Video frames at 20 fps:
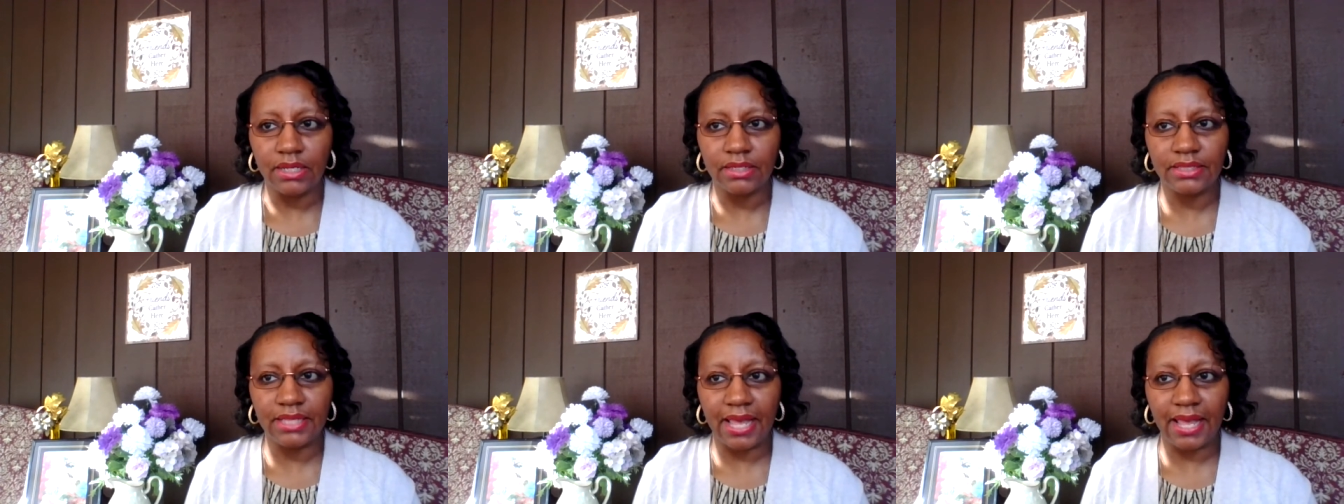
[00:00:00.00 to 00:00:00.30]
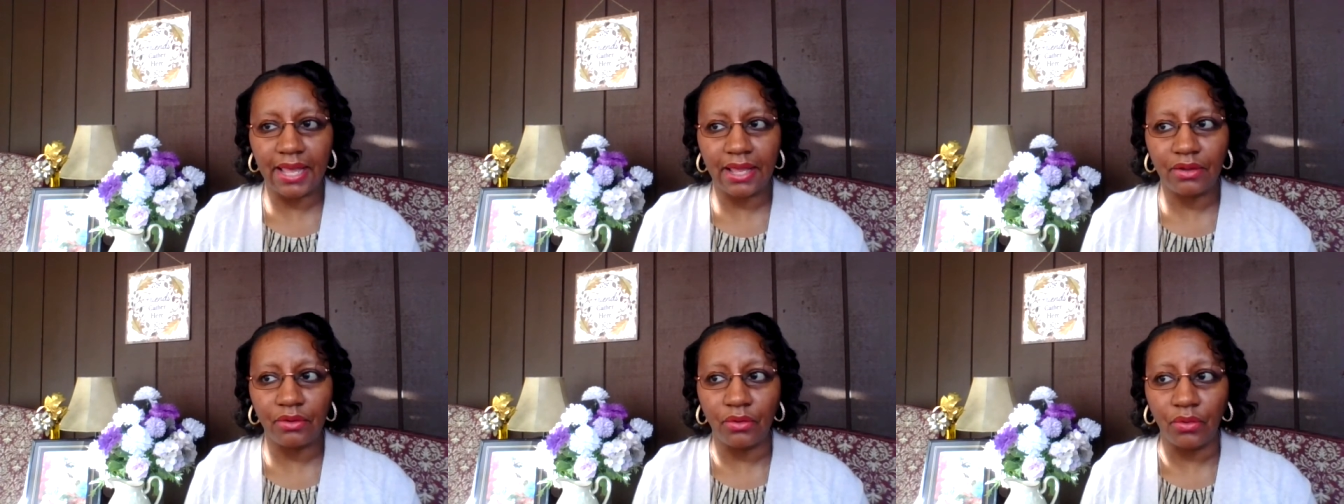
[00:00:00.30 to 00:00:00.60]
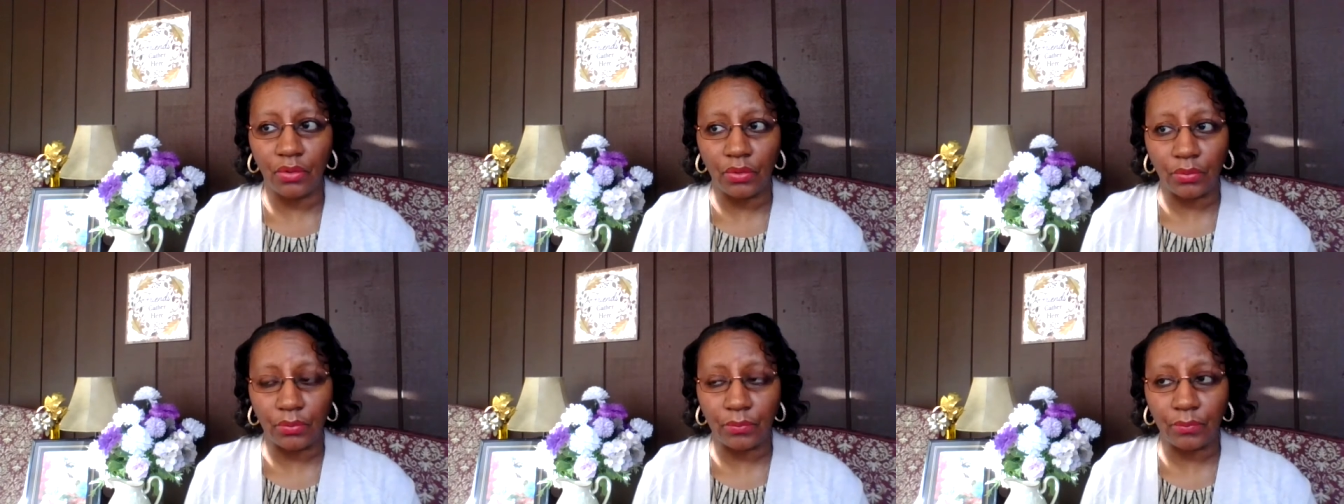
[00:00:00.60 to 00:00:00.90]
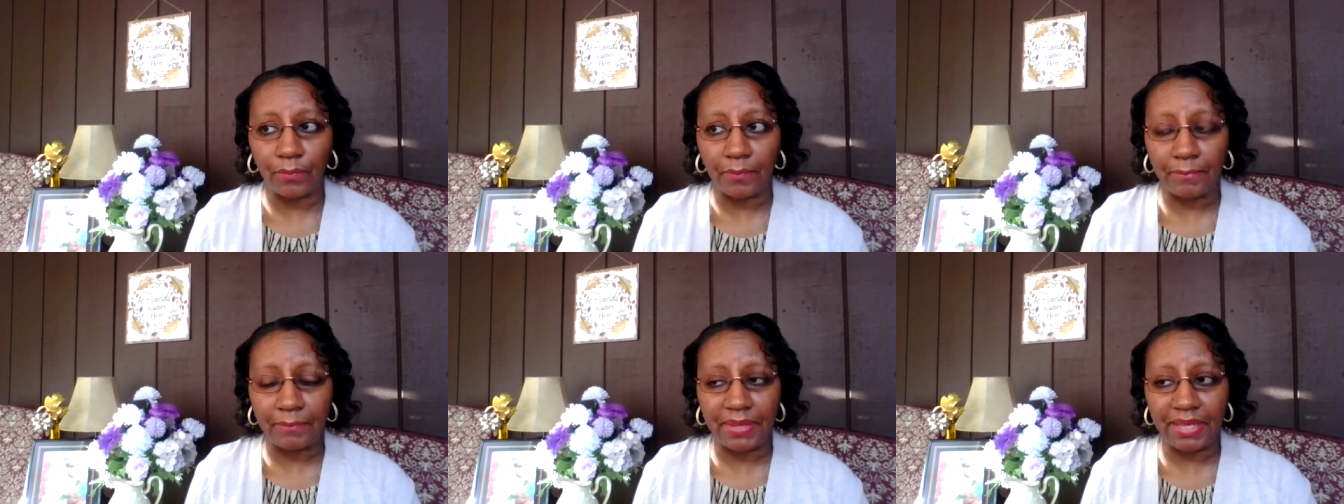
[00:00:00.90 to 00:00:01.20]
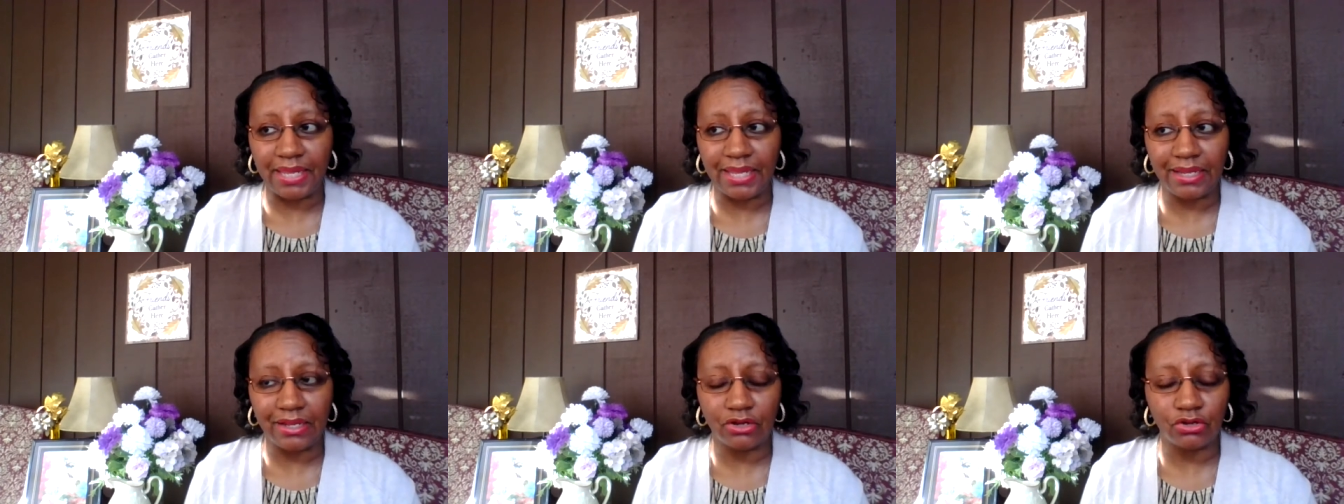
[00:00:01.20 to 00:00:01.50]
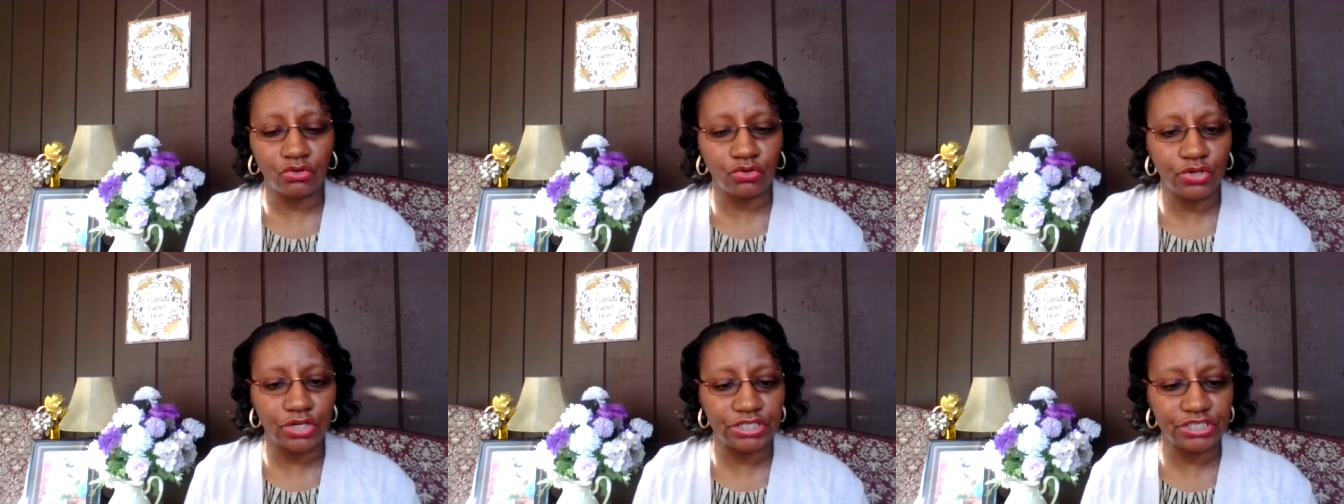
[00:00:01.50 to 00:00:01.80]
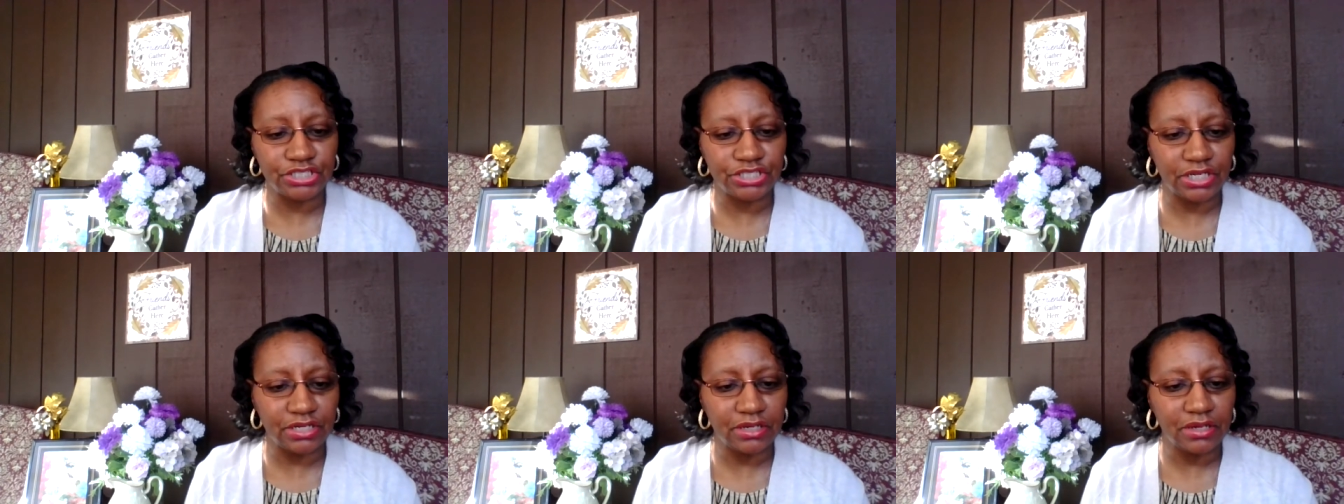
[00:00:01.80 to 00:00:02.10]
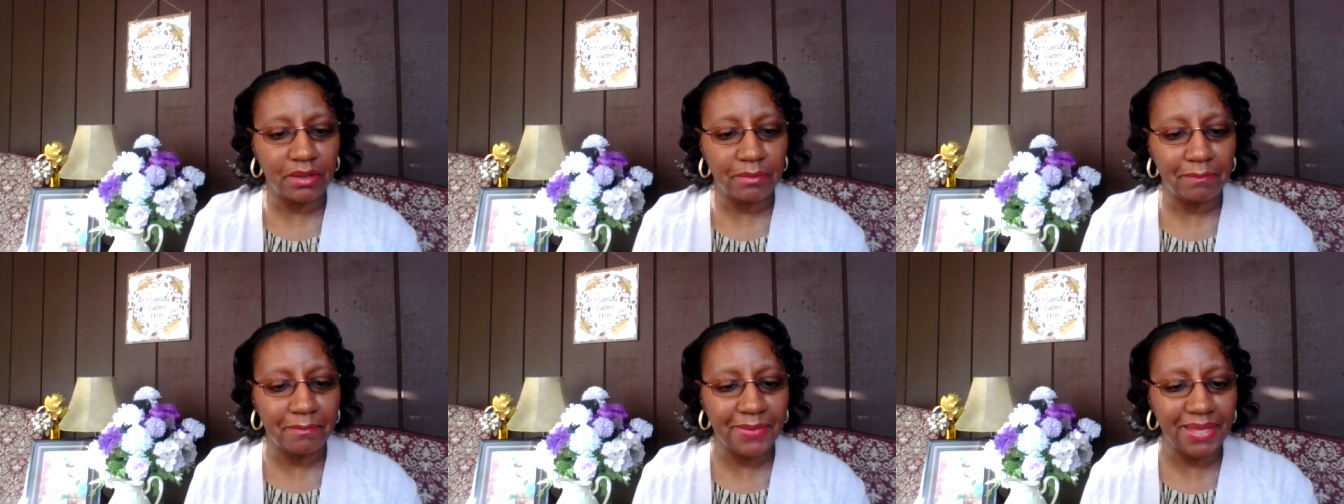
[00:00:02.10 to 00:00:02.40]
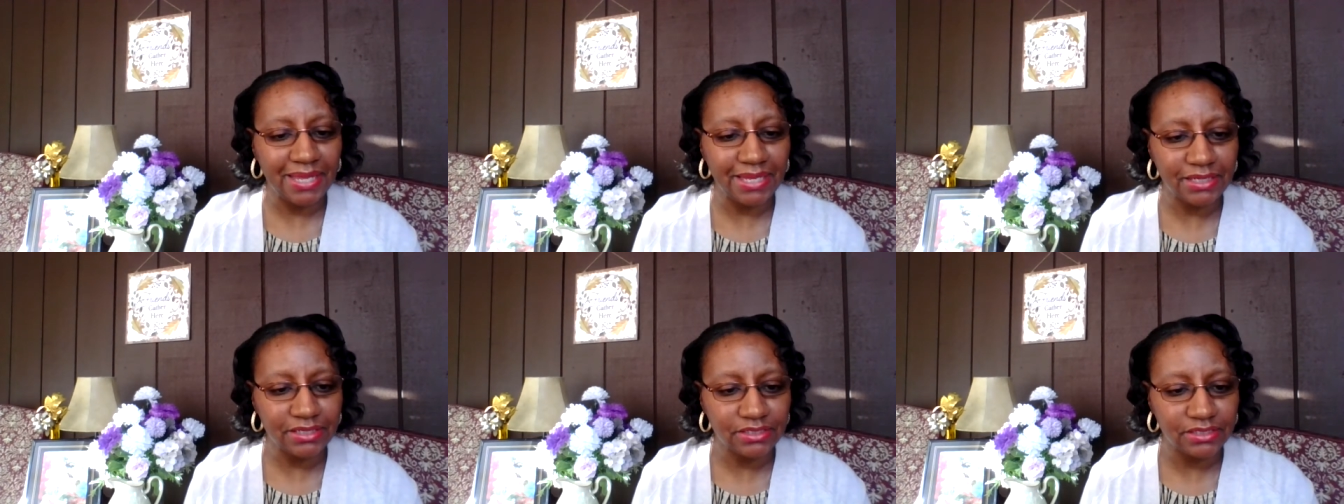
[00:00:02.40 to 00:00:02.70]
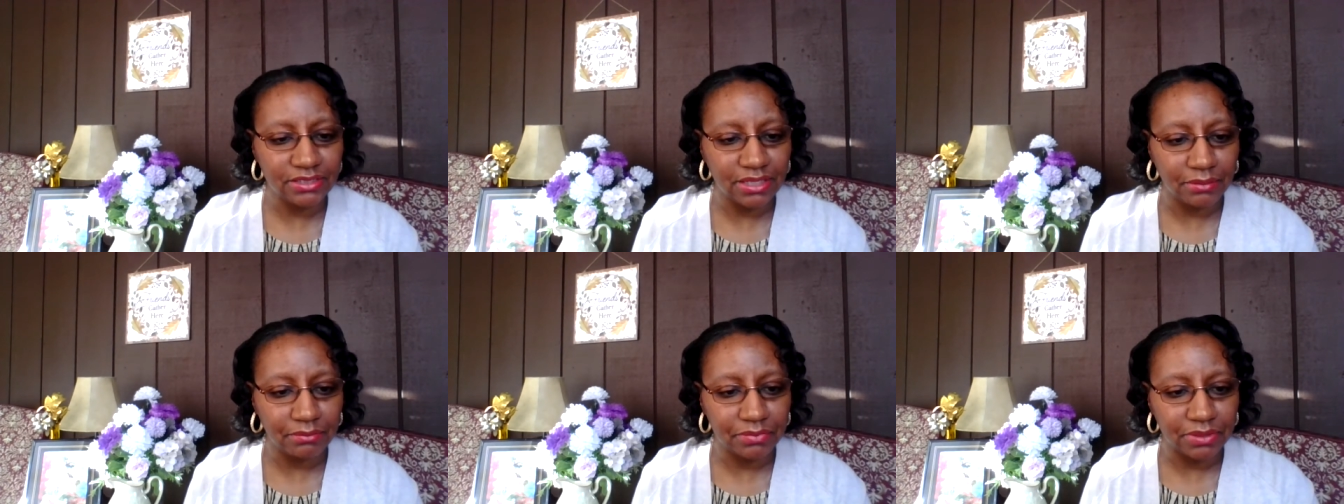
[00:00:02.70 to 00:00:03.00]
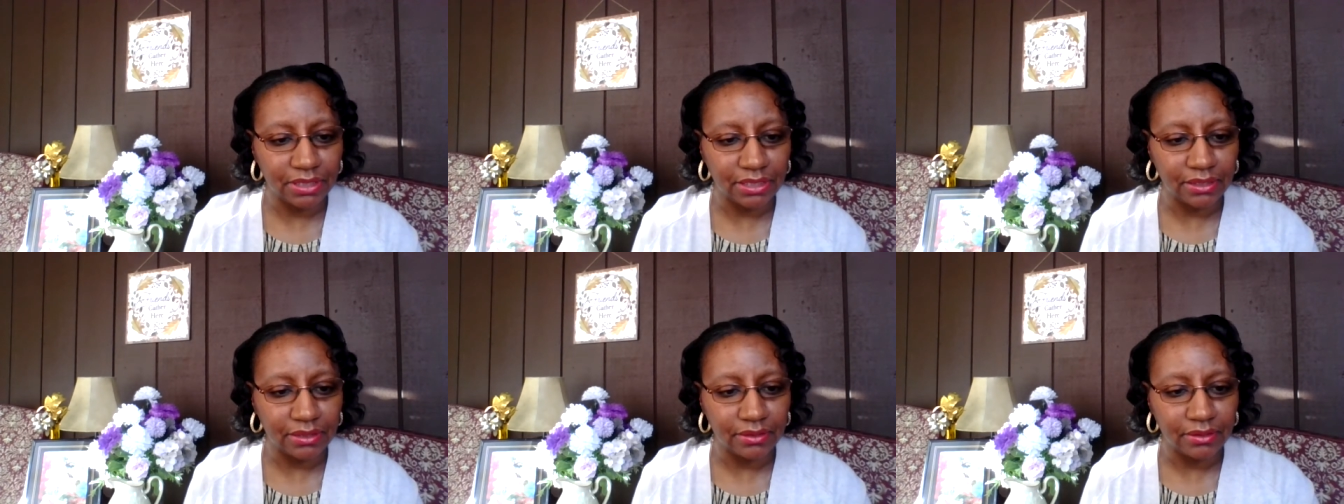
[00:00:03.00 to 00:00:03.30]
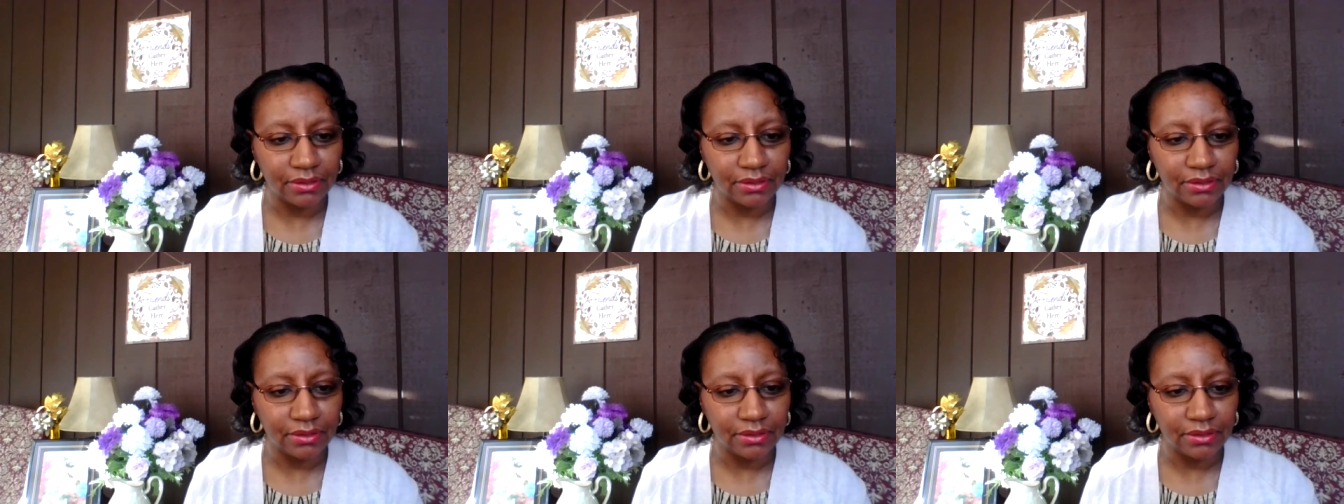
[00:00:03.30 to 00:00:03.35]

that being a Christian means something.